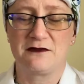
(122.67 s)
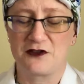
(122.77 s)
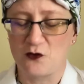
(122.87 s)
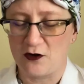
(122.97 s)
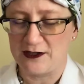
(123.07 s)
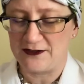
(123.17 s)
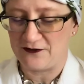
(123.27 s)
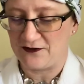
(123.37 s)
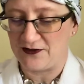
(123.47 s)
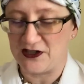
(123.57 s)
store
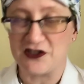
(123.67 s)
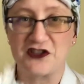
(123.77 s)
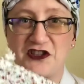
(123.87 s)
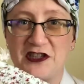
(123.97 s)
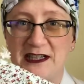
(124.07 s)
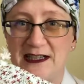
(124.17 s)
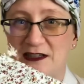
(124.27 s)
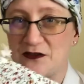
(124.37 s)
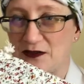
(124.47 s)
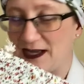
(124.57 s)
different vintage goodies,
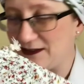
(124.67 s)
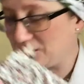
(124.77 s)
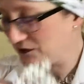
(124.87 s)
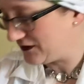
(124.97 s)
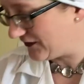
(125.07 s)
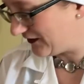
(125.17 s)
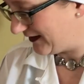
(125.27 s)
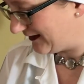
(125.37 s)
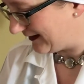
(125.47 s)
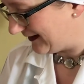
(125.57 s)
so that's always very
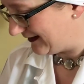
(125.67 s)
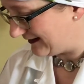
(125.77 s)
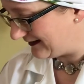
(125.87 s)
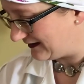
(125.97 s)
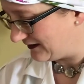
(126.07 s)
nice.